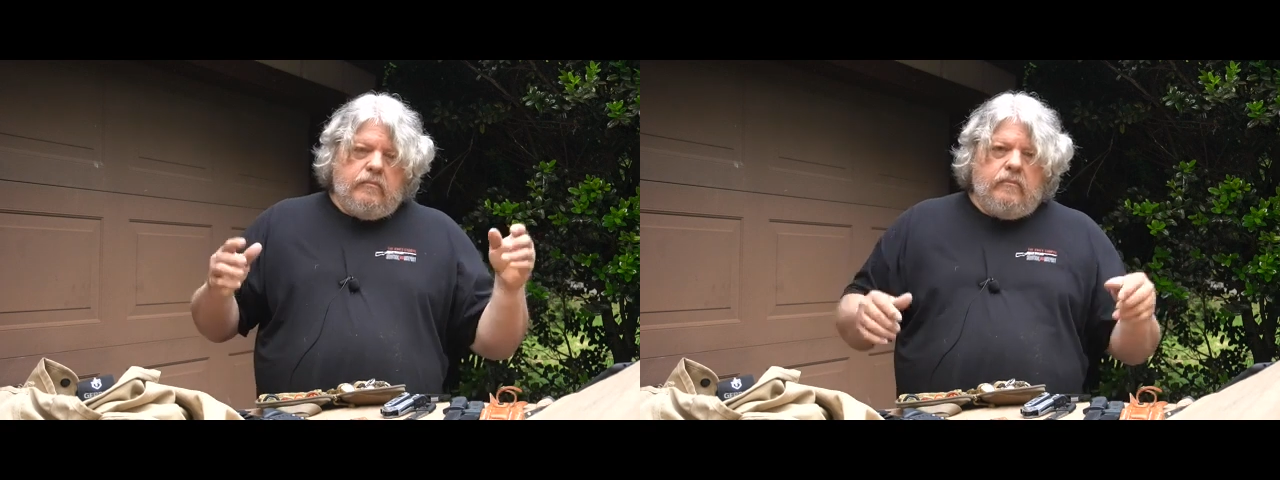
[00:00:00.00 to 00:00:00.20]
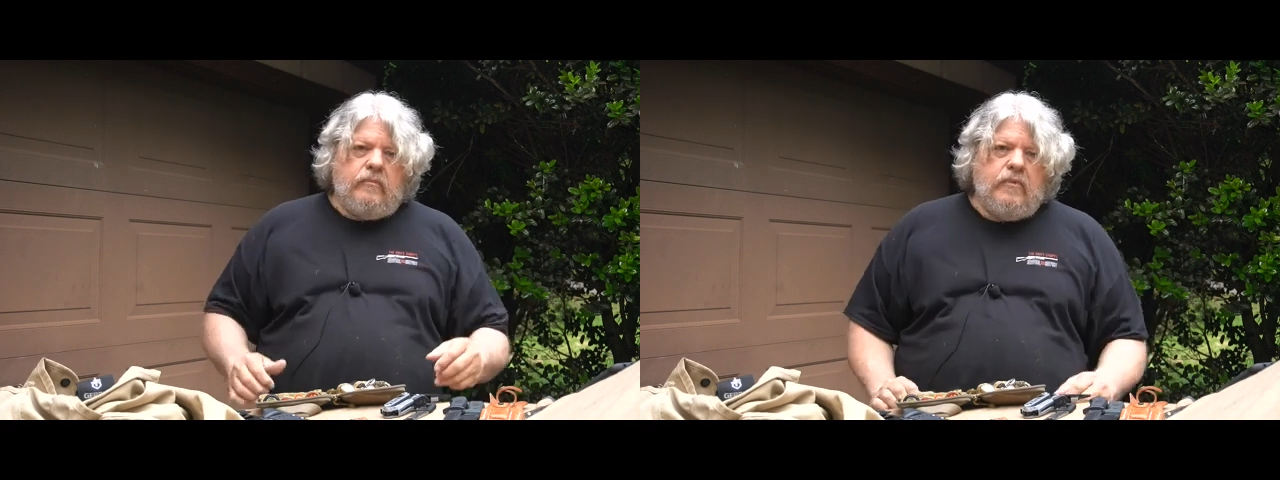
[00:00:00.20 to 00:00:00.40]

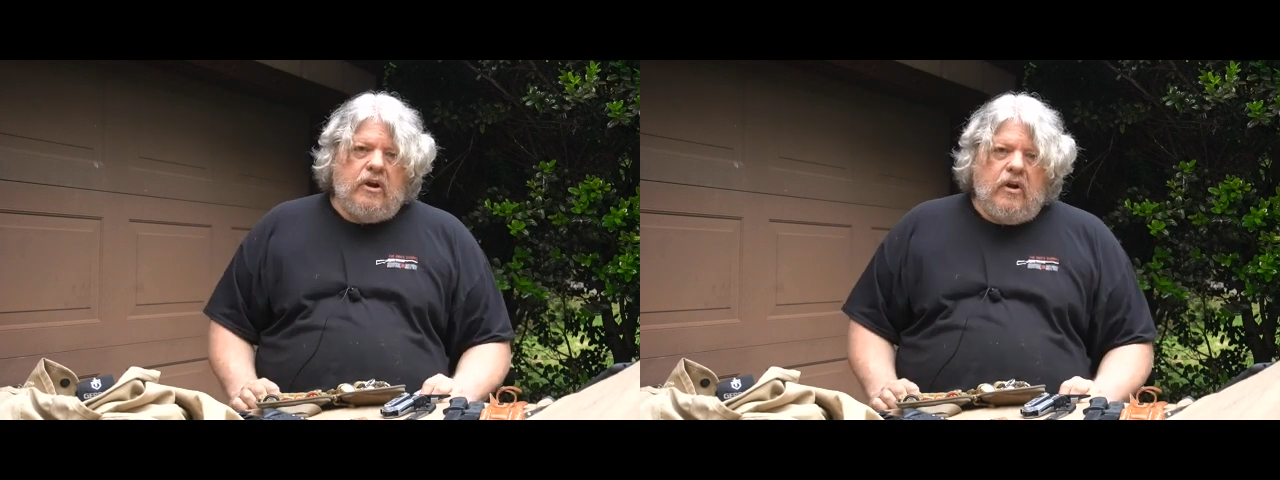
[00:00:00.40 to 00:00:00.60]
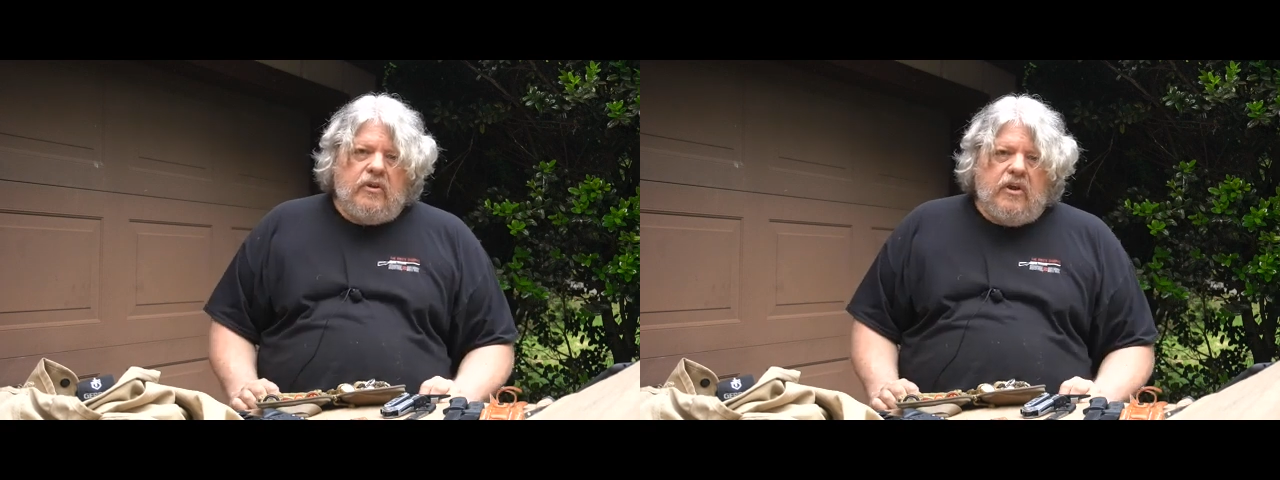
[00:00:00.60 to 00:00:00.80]
you
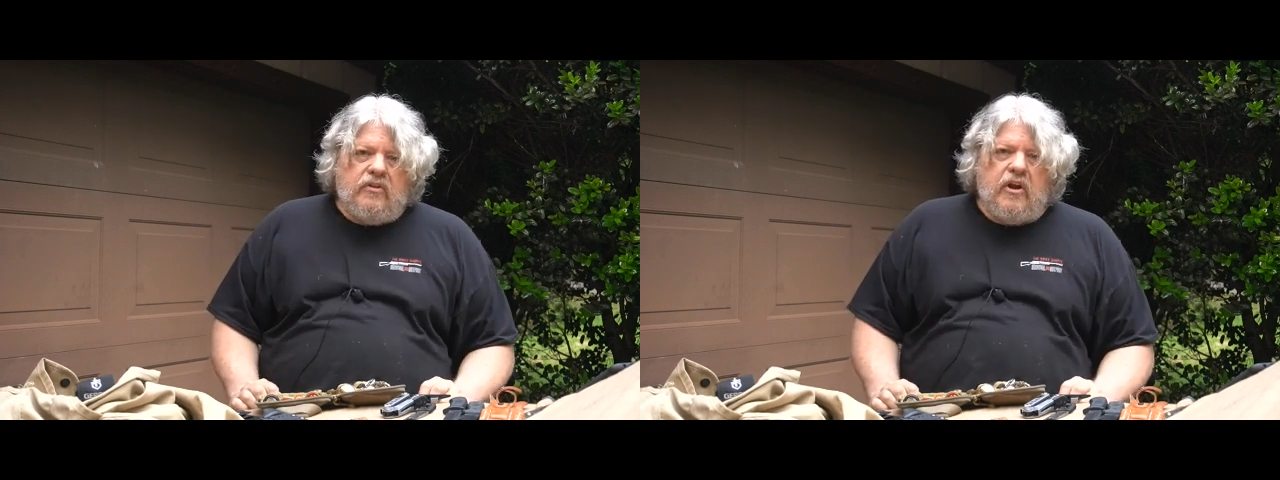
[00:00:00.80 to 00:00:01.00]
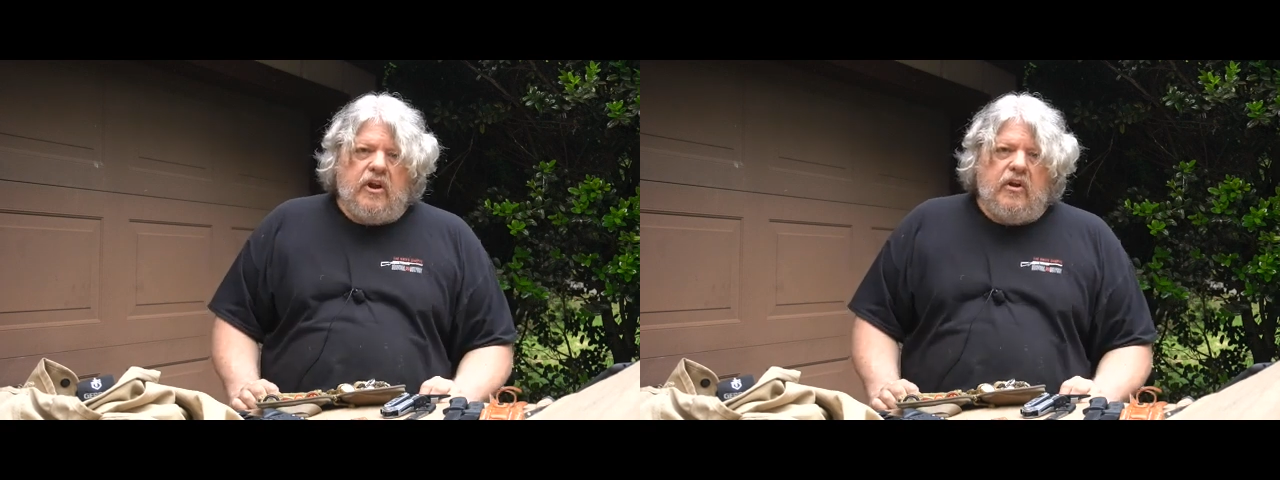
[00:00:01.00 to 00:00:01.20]
know, on the other
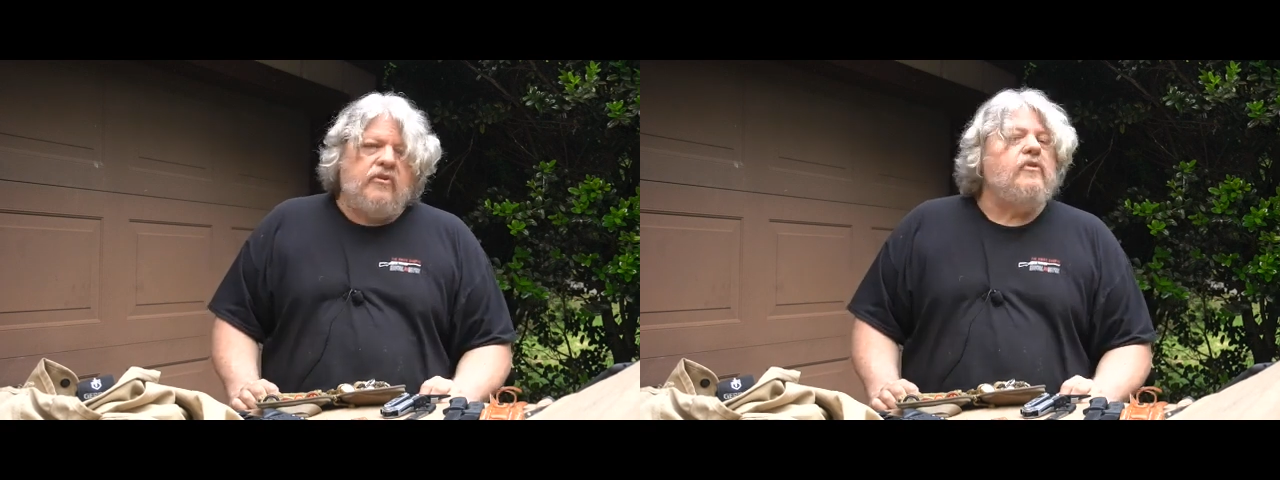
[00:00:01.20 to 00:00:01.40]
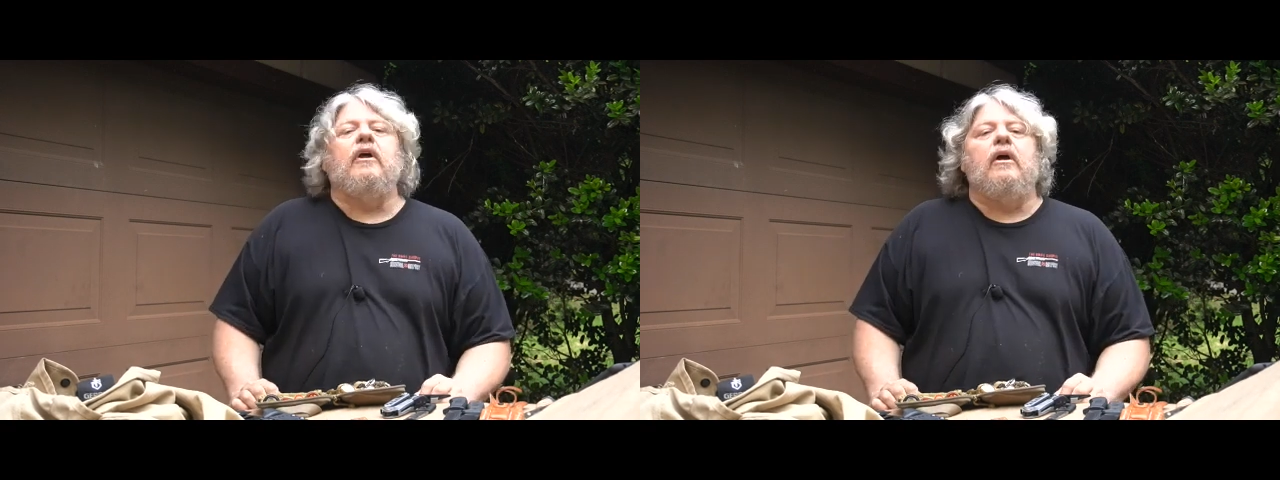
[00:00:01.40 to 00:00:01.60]
side of your
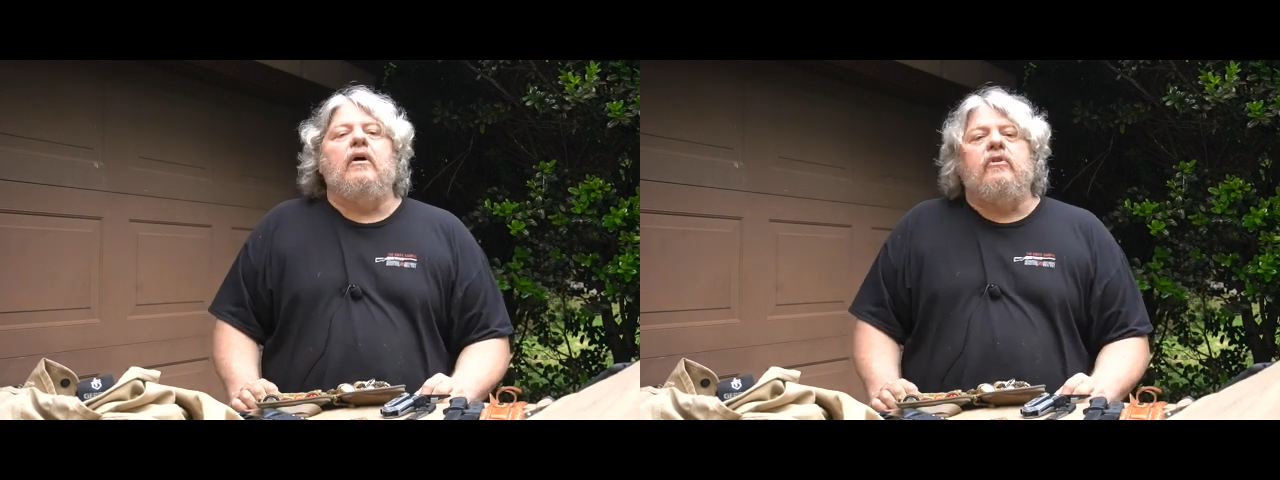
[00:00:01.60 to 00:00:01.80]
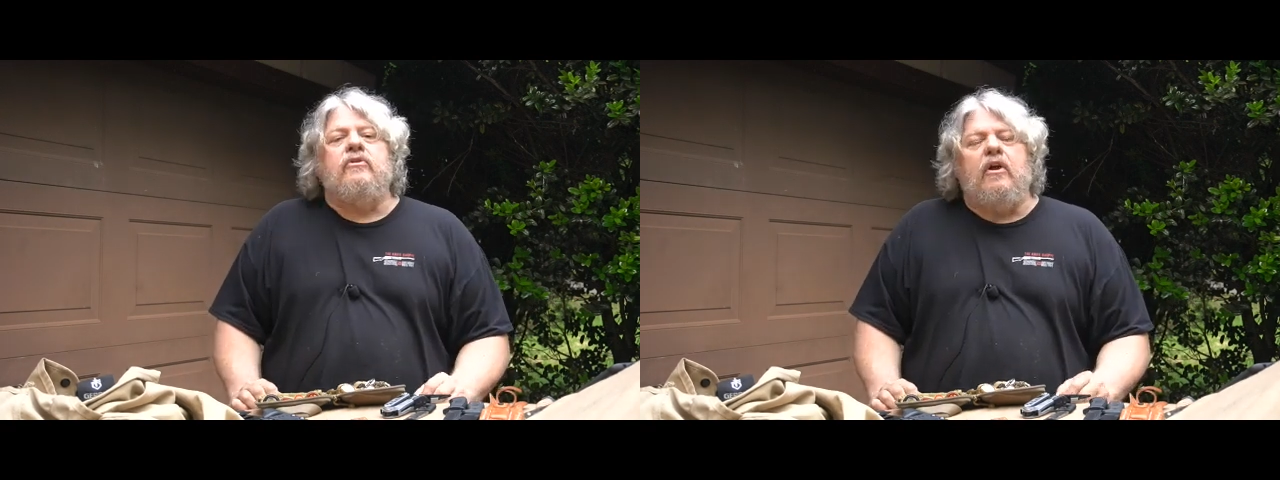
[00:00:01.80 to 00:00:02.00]
city,
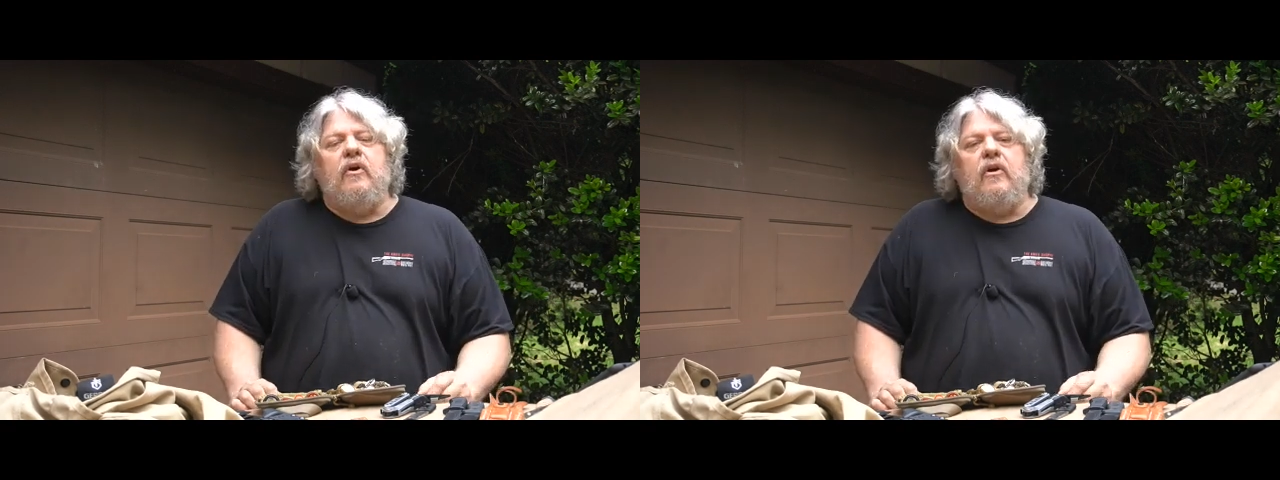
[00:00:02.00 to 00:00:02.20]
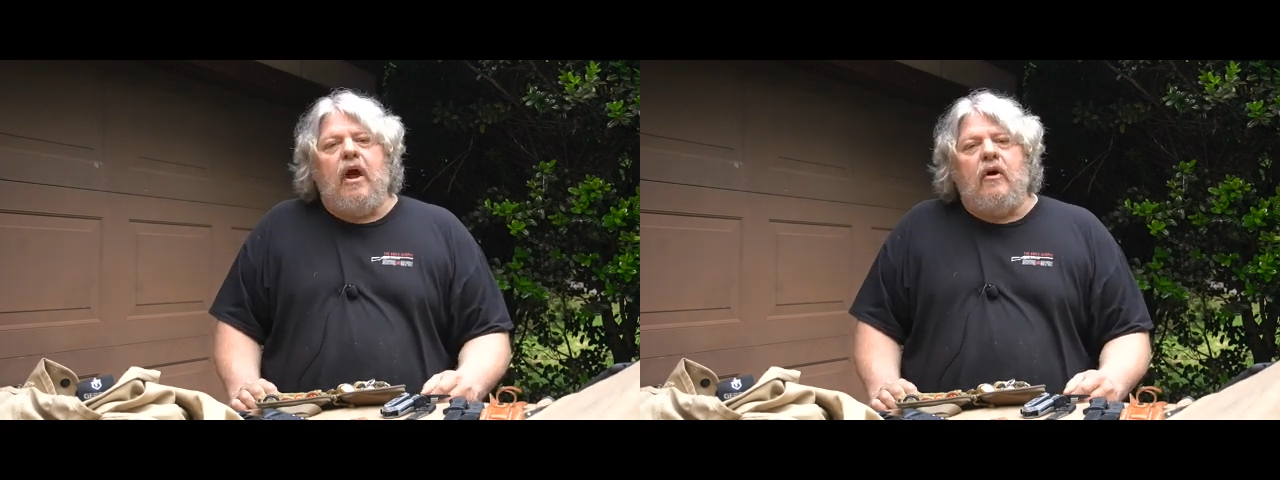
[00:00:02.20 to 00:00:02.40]
other side of
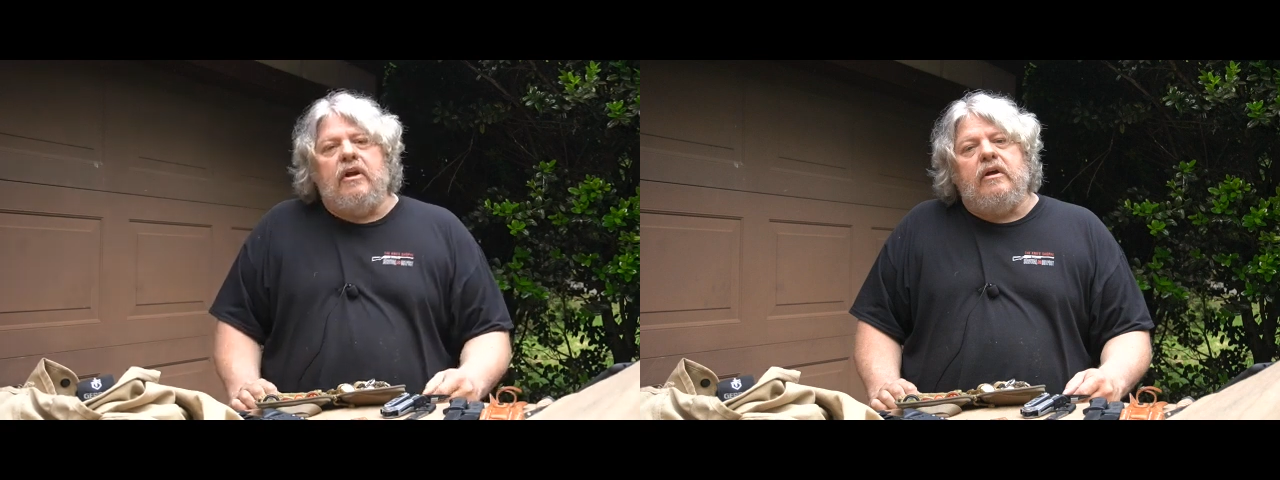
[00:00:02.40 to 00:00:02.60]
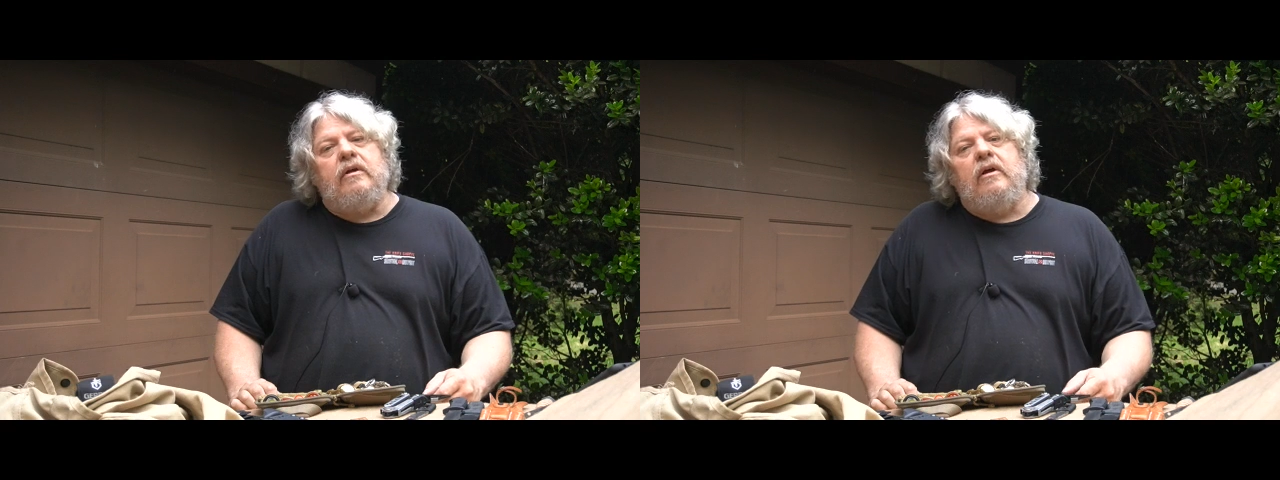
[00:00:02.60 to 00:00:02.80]
your
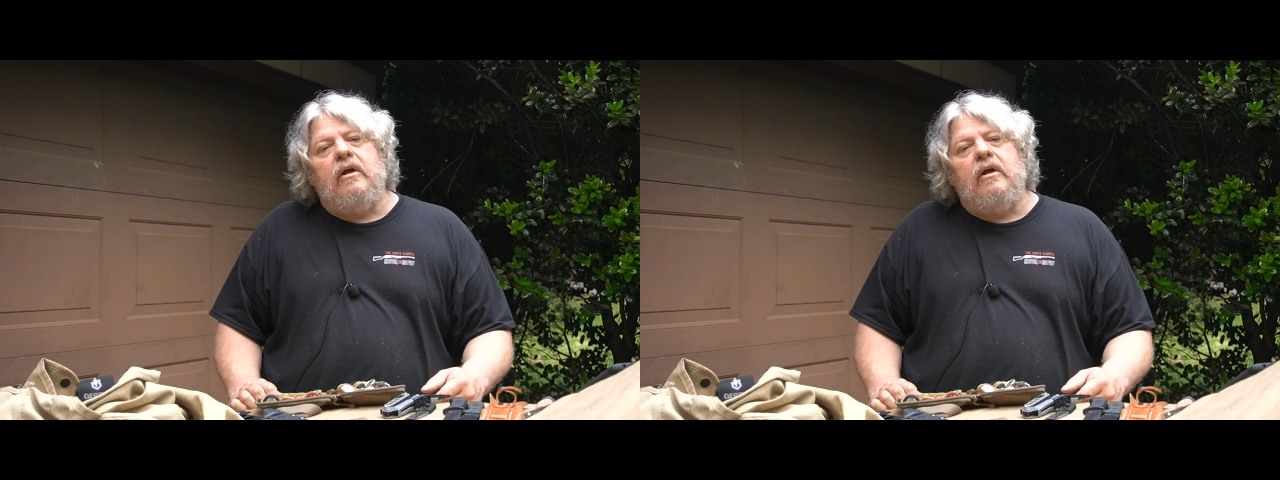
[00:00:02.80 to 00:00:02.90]
county,